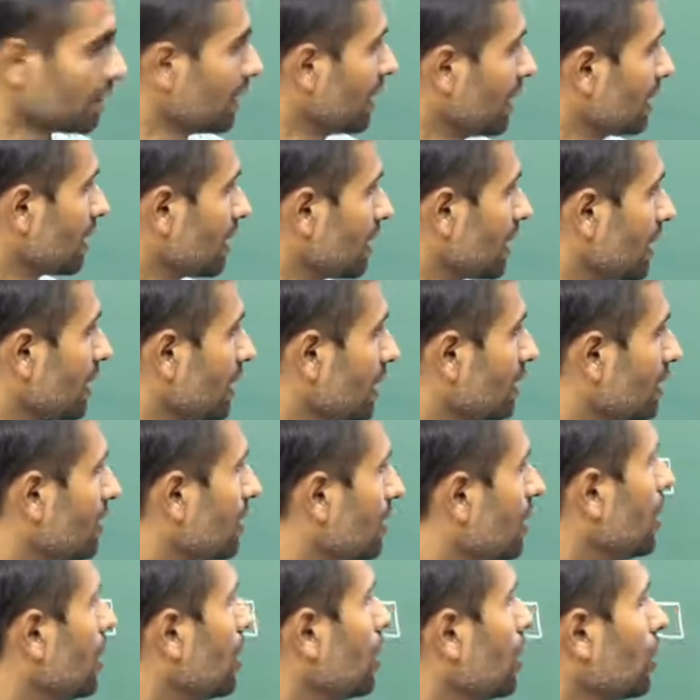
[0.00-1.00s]
That's it, guys.
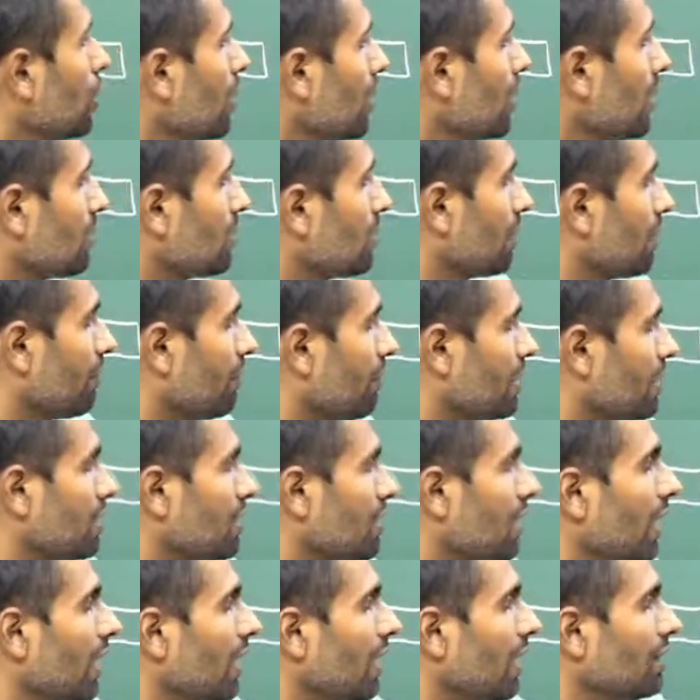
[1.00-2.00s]
Look at this one, friends.
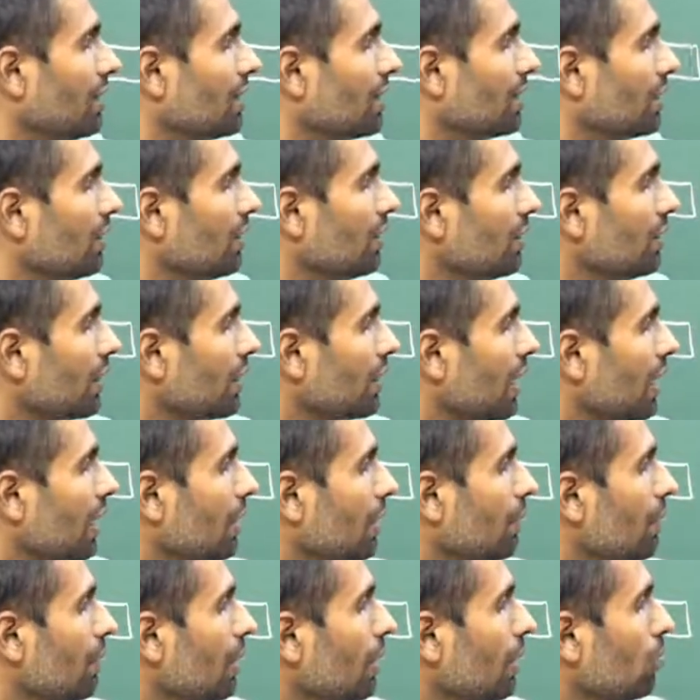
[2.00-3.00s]
Alter
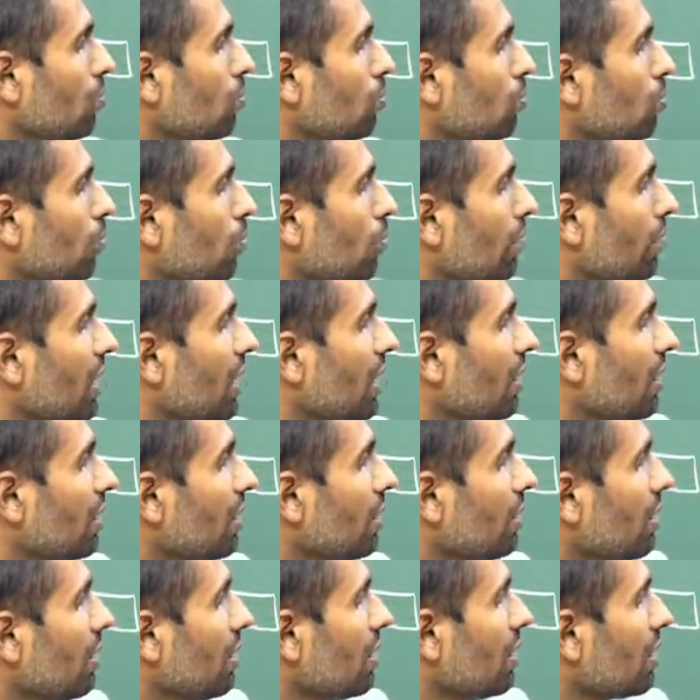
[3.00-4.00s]
table movie,
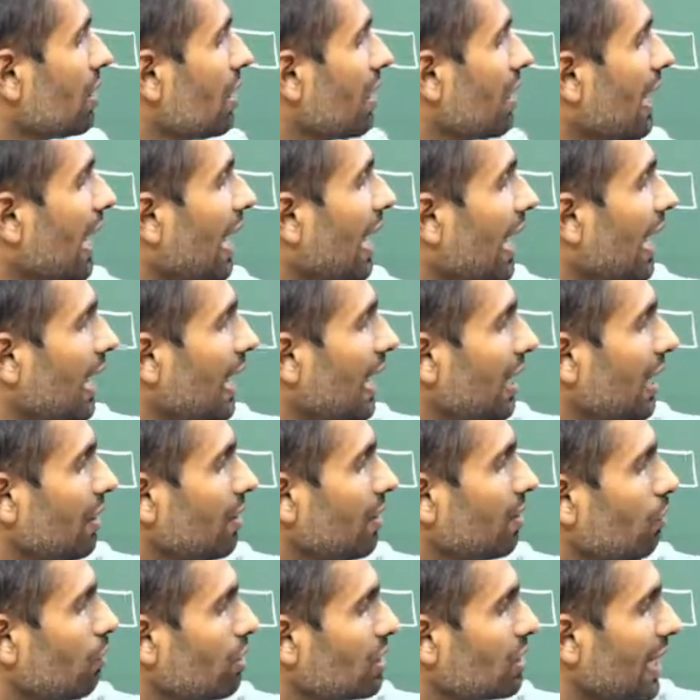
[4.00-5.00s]
then
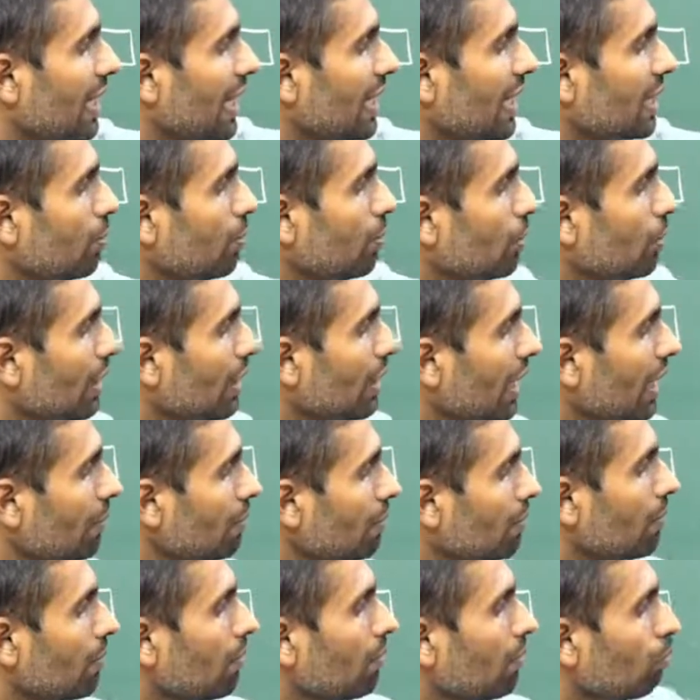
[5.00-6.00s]
add, what's the attribute
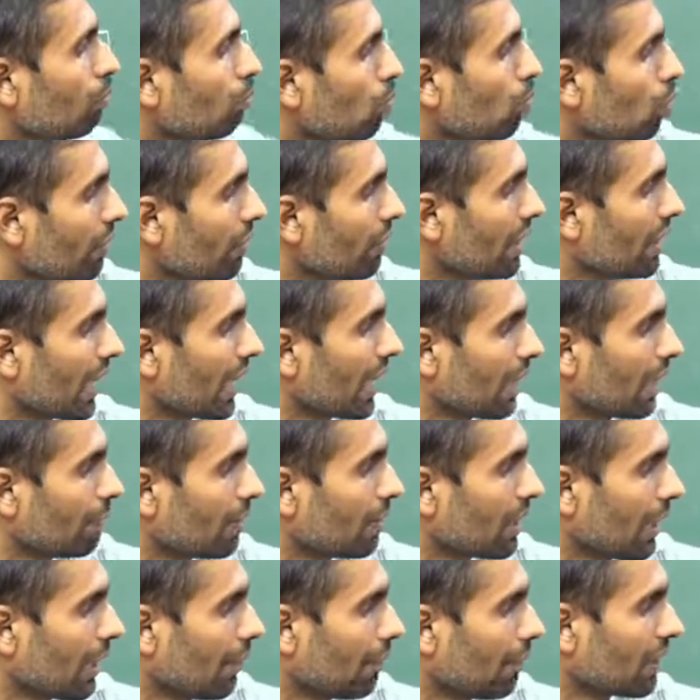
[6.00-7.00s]
name? Movie type,
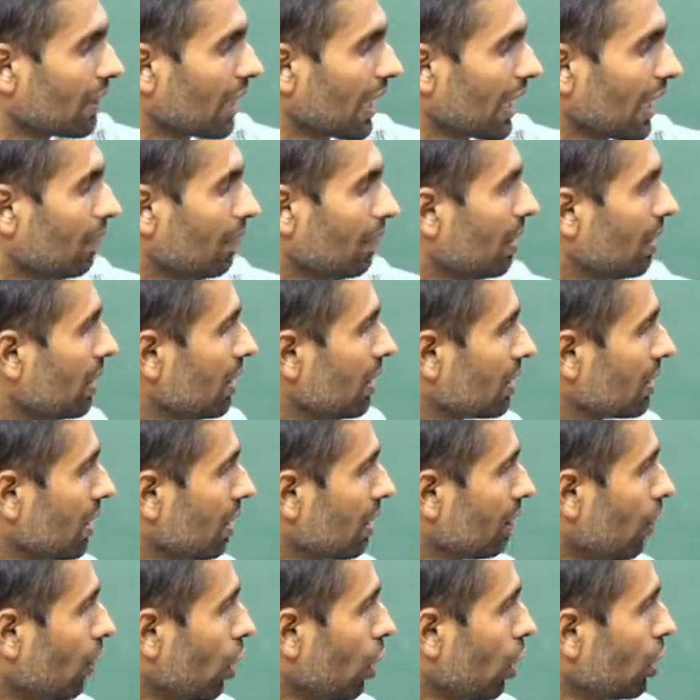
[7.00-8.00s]
M type,
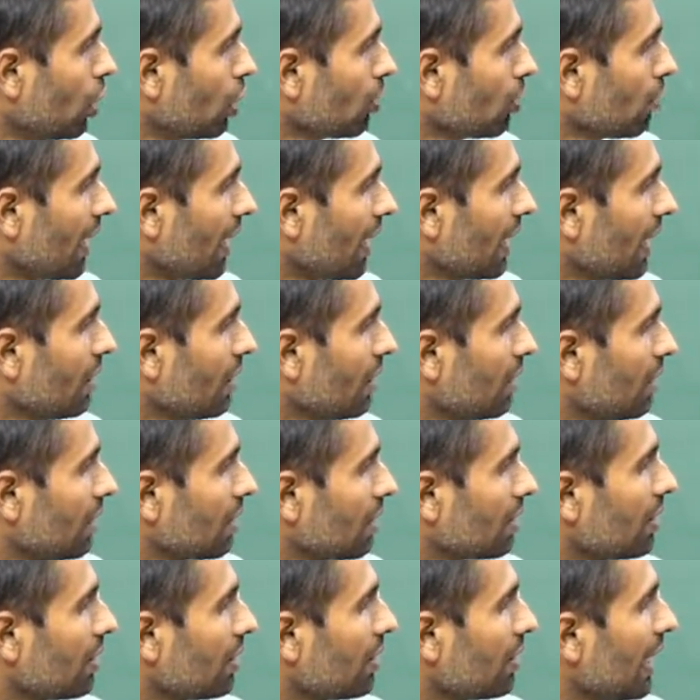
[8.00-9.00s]
then followed by
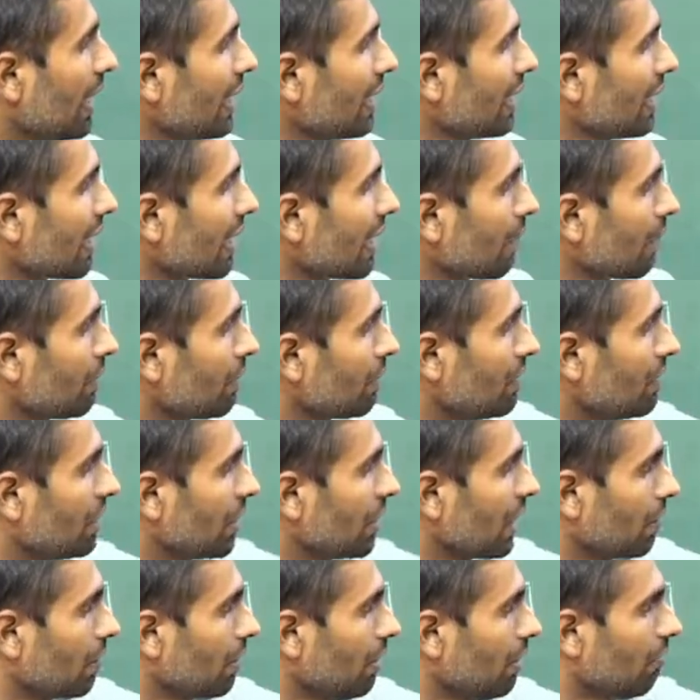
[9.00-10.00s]
the data type of the
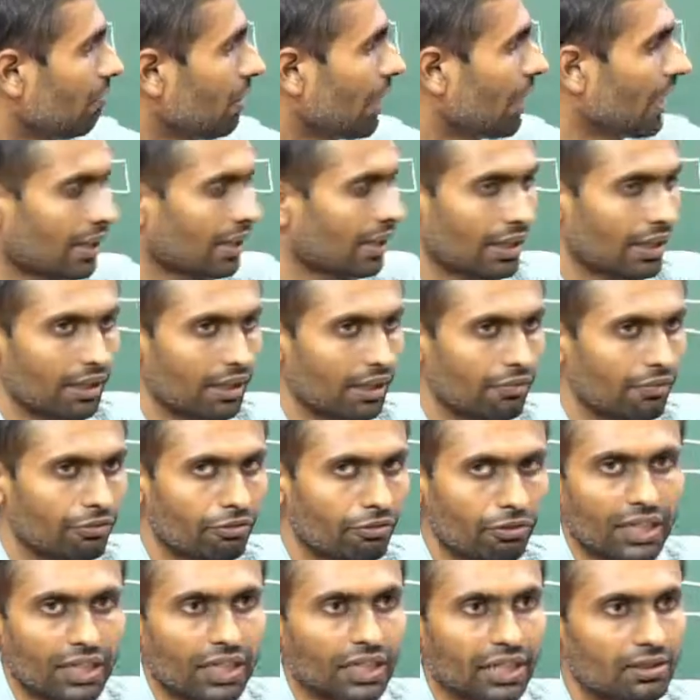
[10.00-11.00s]
table, varchar of
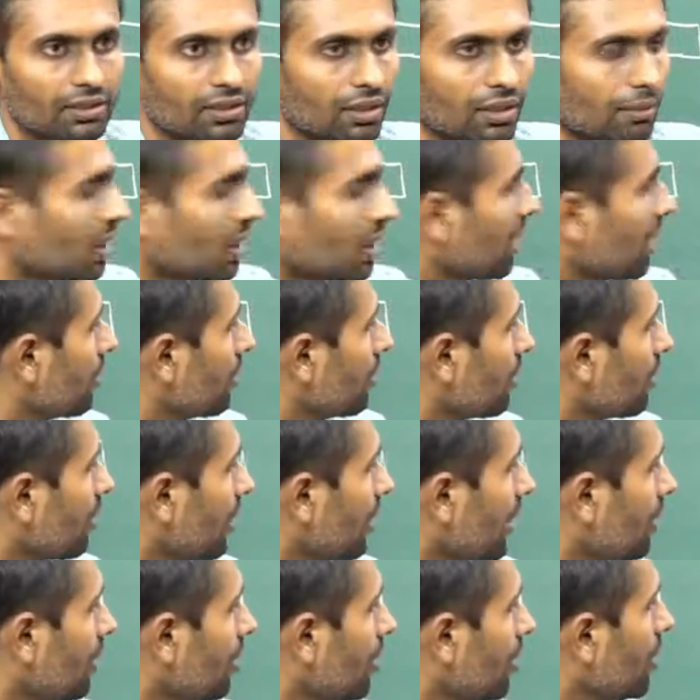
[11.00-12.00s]
20 something,
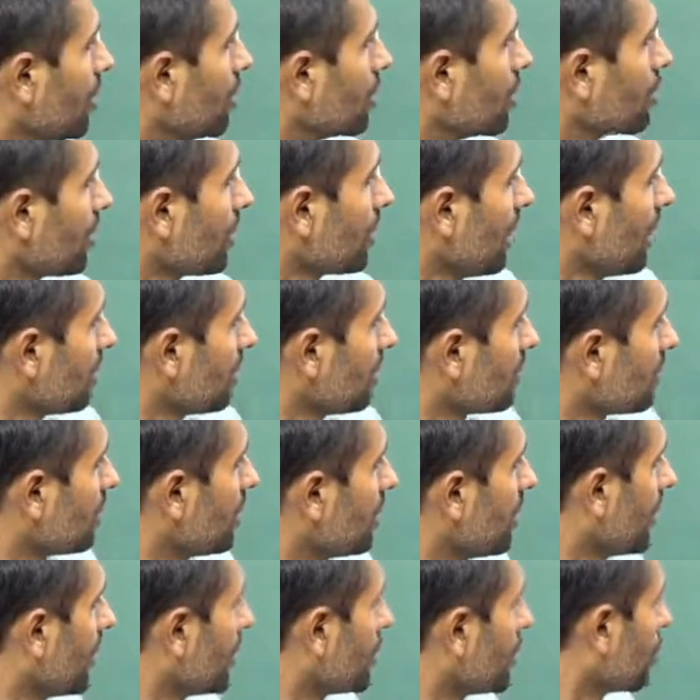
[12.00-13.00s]
right? So yes,
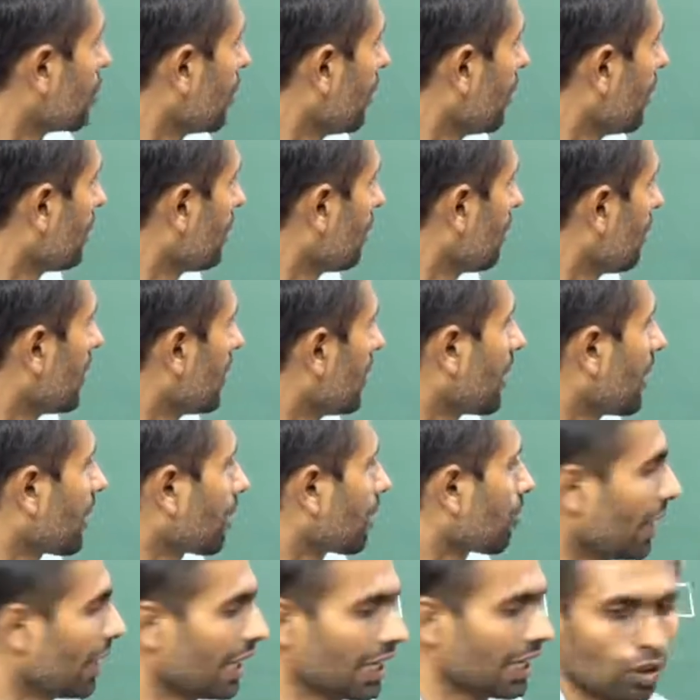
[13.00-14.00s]
it's showing me a
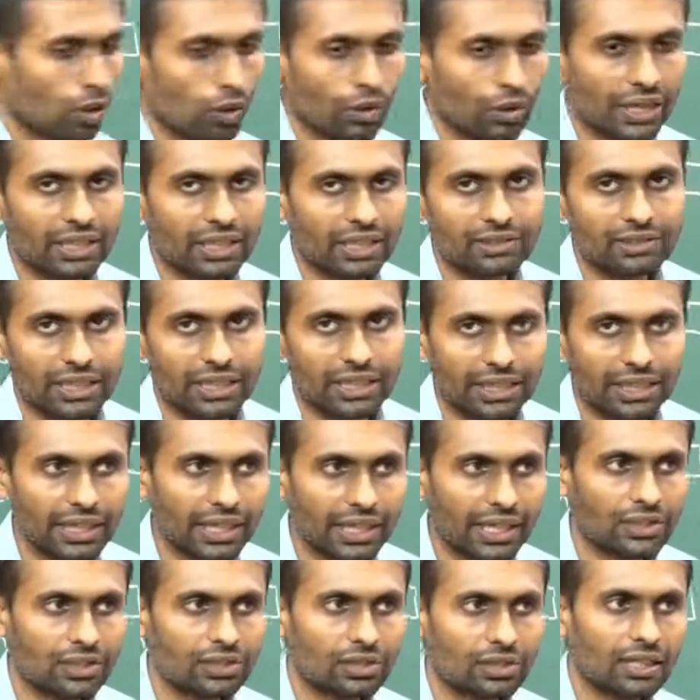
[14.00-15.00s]
query, okay, it's an
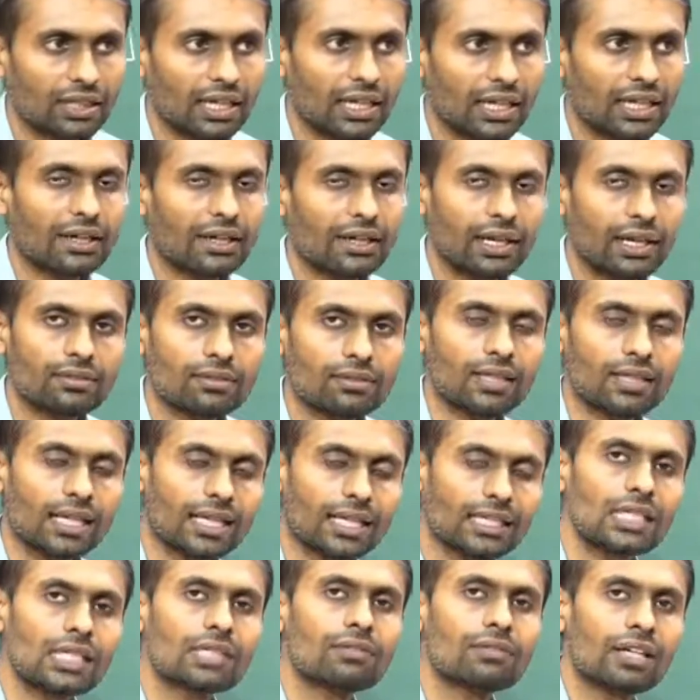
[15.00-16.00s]
indication that it has
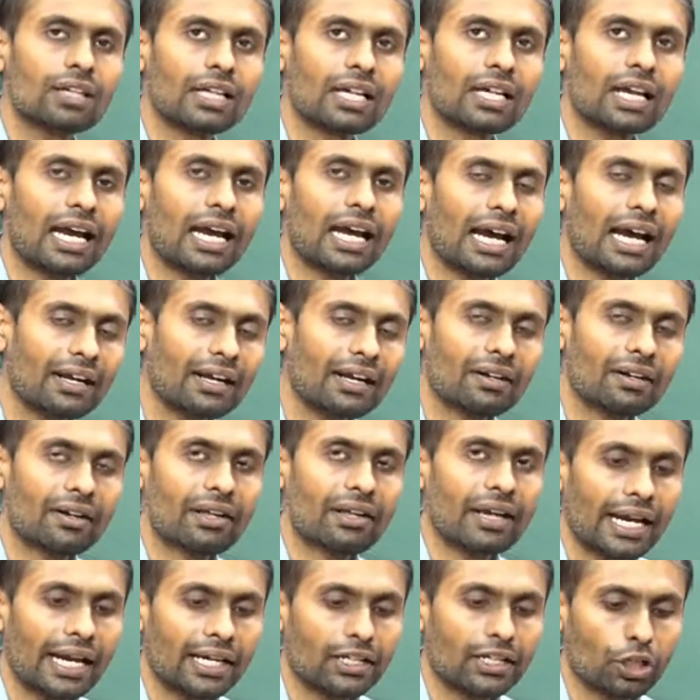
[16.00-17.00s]
successfully added
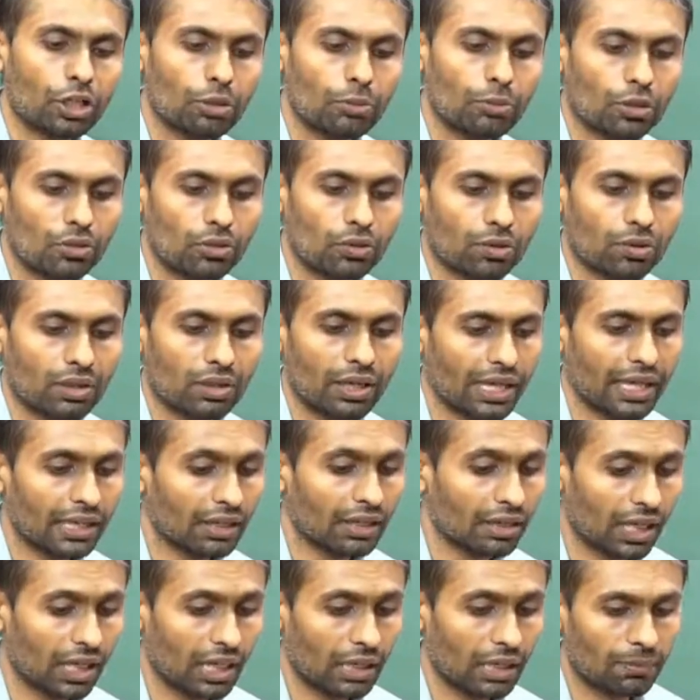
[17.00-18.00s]
an attribute
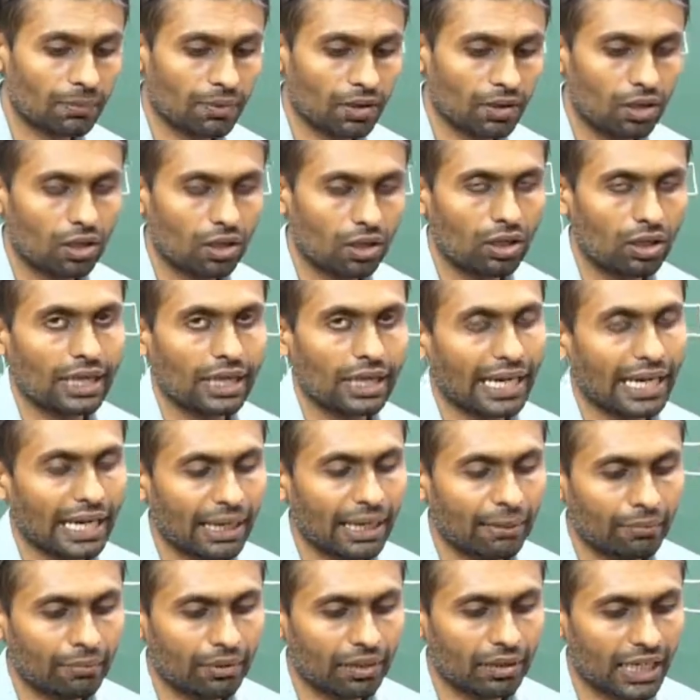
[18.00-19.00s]
in a name called
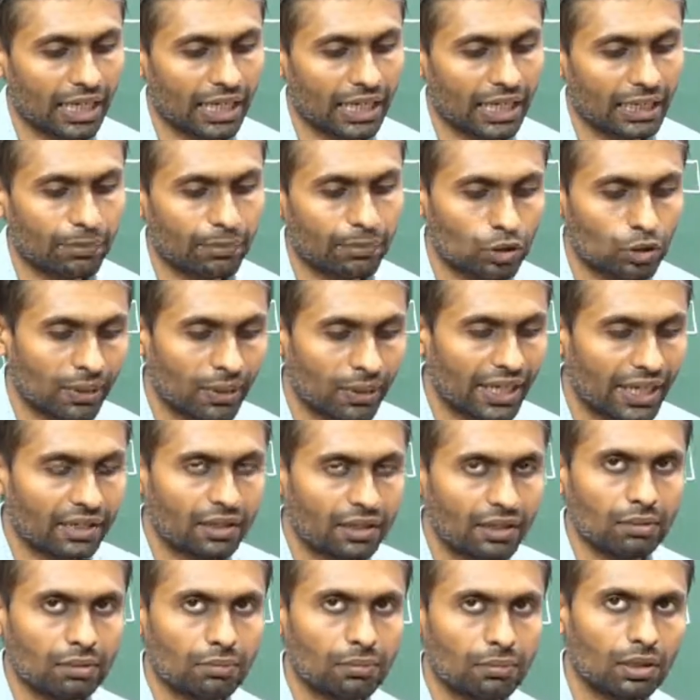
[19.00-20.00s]
M type to my
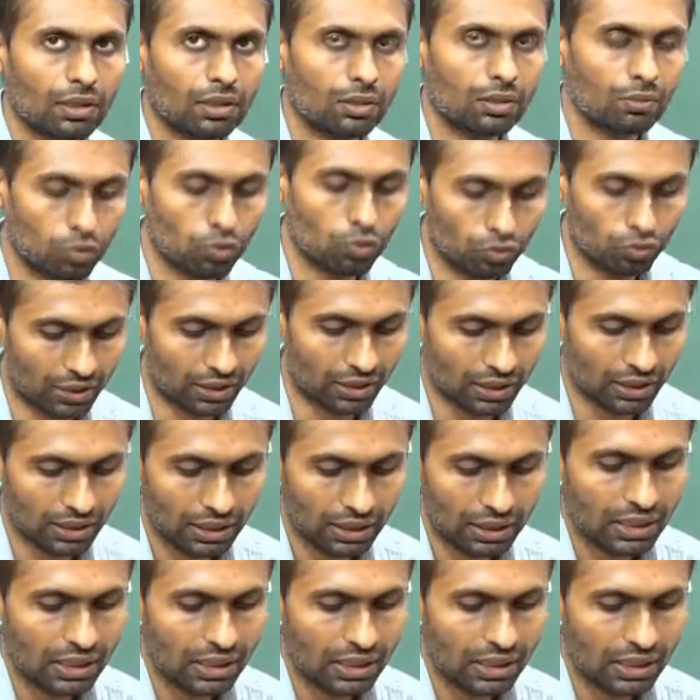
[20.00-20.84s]
table movie.